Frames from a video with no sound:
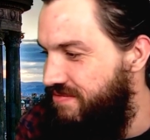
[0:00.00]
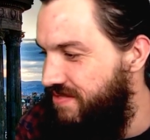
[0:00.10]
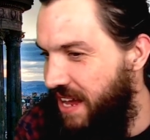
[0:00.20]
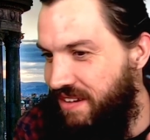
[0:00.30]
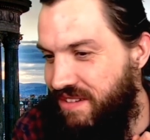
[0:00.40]

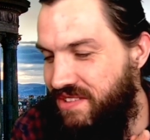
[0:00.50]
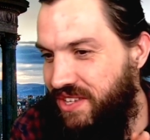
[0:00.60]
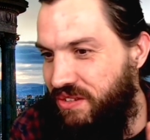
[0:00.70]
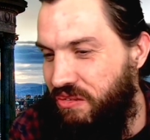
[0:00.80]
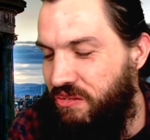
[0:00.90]
I
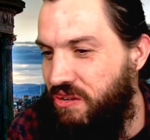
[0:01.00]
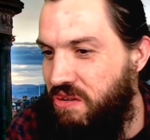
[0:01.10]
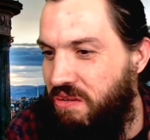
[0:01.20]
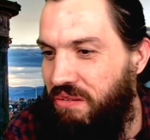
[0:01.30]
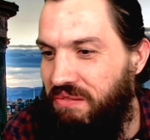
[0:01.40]
really don't
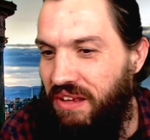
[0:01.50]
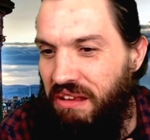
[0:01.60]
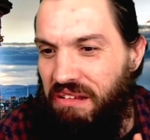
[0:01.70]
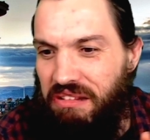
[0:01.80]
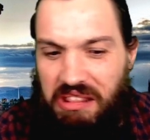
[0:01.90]
know.
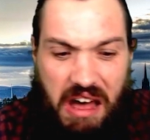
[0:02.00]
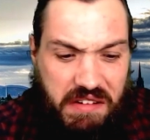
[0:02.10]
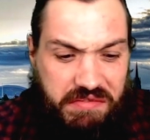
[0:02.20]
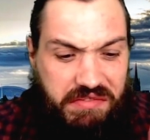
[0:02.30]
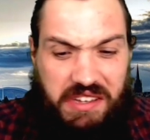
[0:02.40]

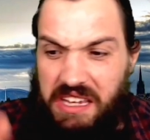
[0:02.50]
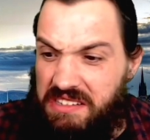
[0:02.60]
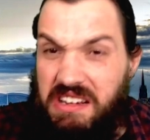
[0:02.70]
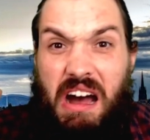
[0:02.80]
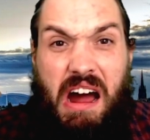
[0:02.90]
Love,
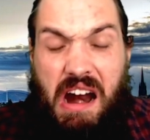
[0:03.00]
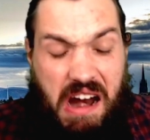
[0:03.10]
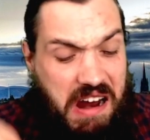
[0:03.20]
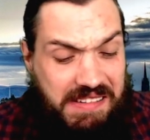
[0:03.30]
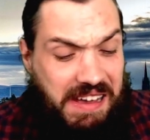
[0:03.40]

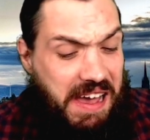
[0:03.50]
guitar,